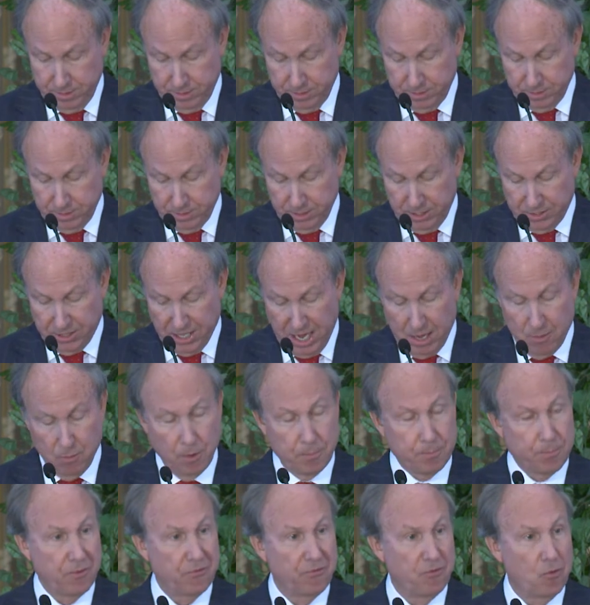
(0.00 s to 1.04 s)
that they will
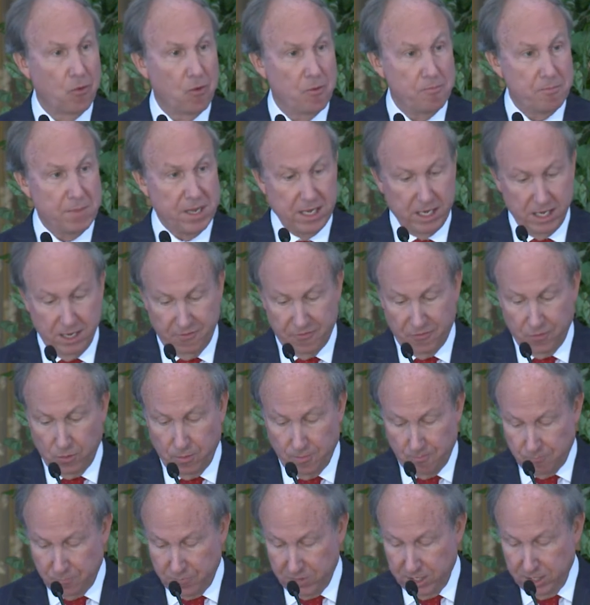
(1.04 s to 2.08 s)
perform meaningful,
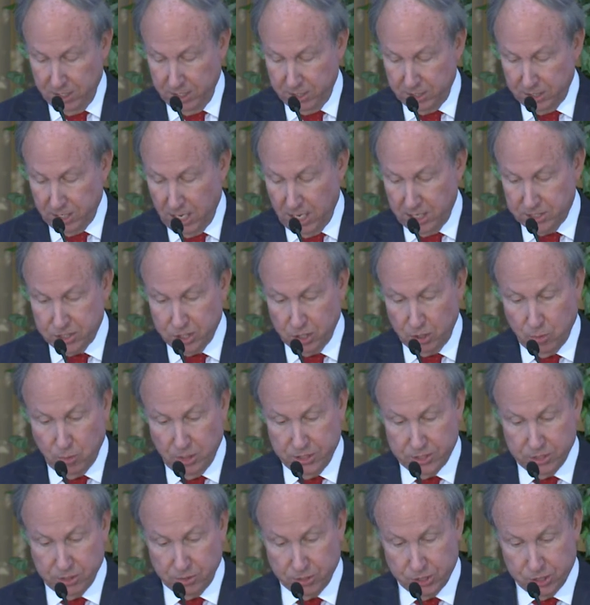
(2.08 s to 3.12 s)

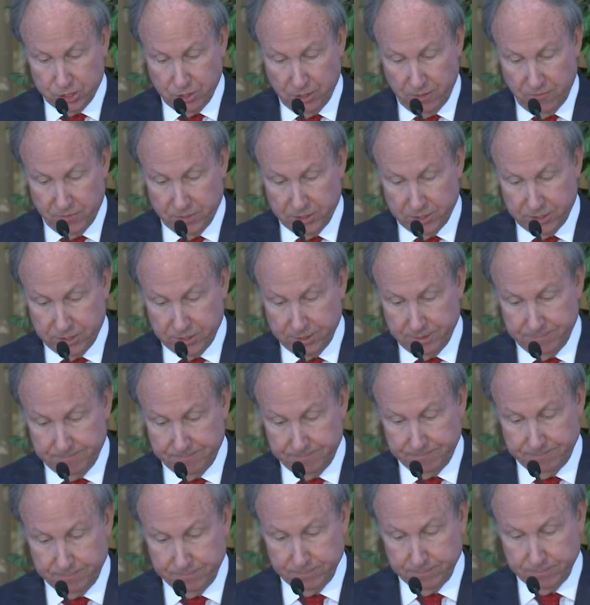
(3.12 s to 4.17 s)
consequential service.
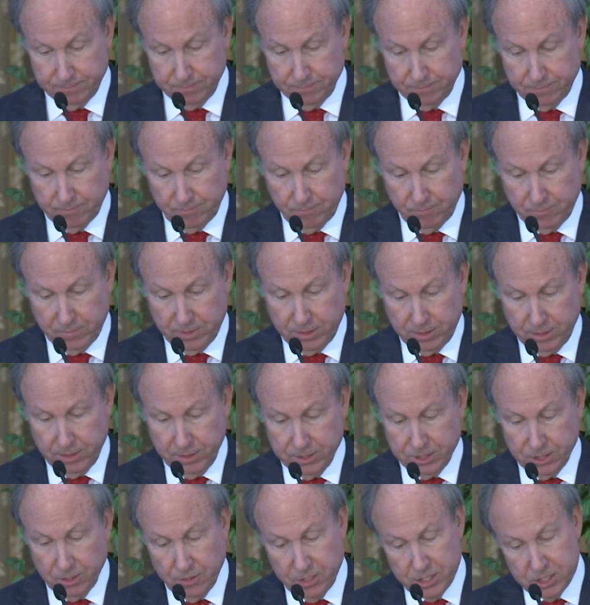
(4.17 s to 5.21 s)

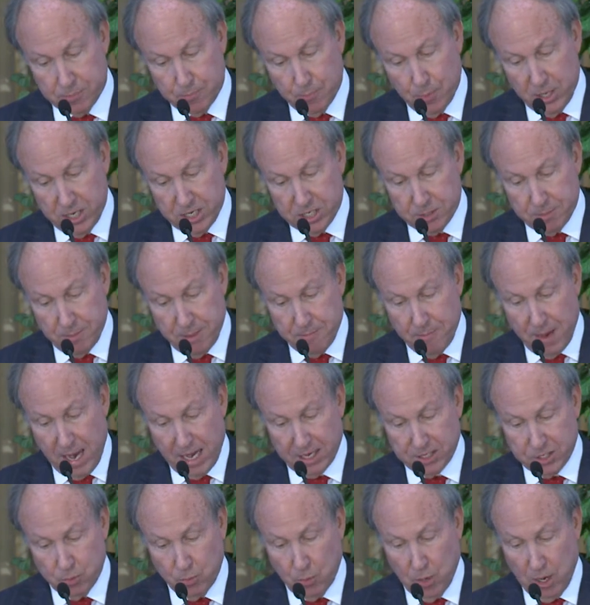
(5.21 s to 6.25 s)
So this brings me back
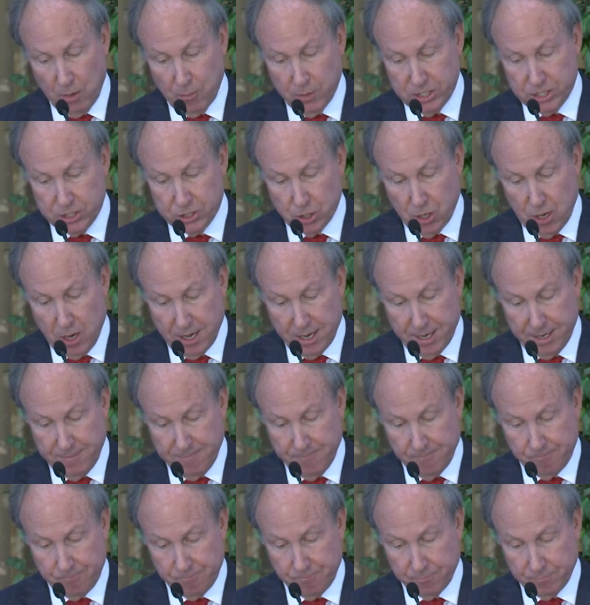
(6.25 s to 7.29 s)
to where we started.
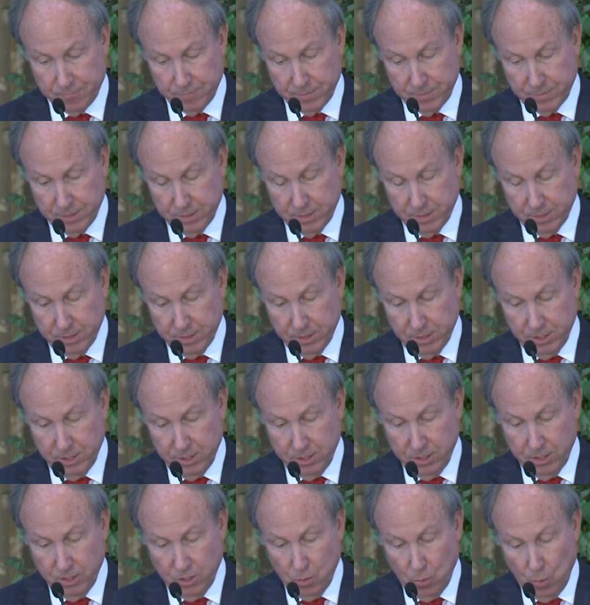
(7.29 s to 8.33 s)

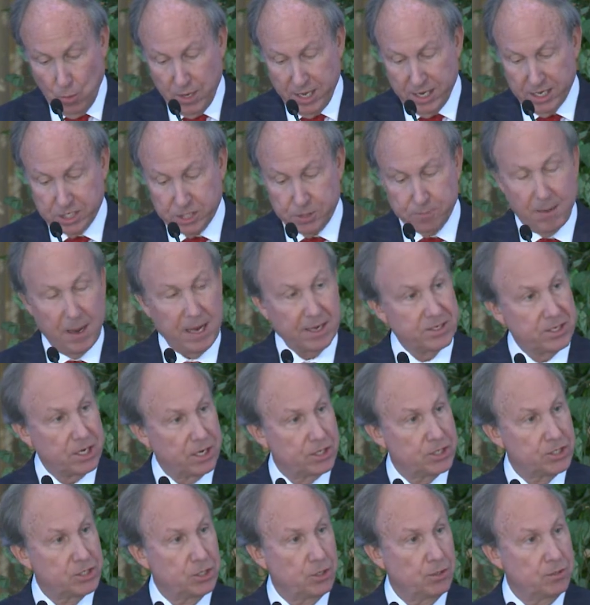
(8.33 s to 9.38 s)
We expect our
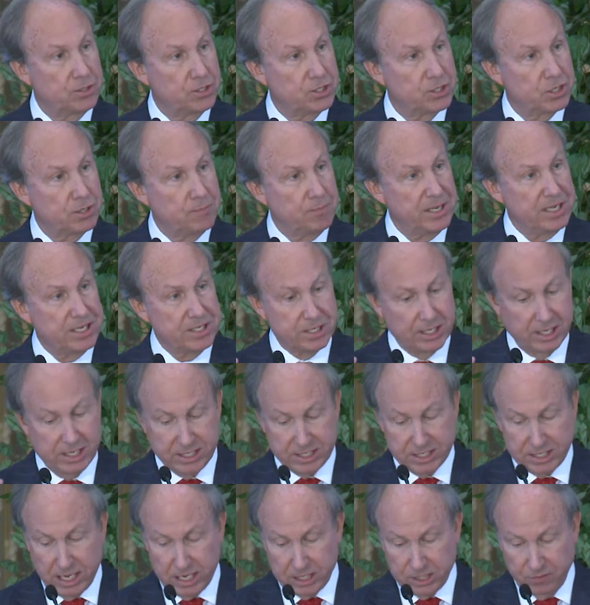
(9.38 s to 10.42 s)
students to be
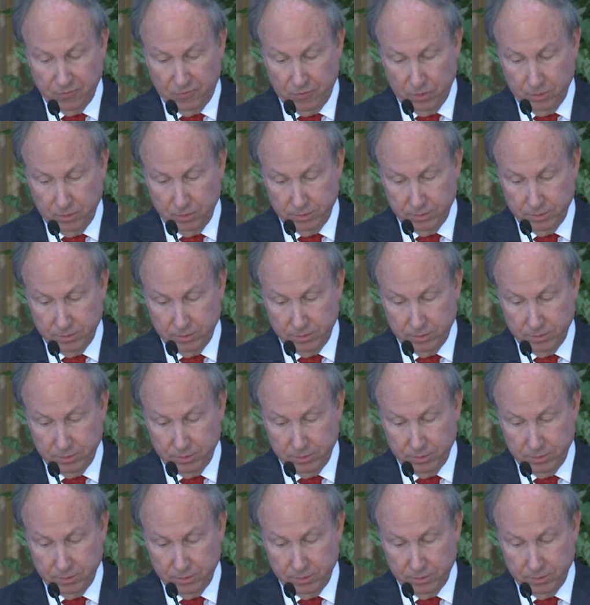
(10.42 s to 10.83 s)
successful,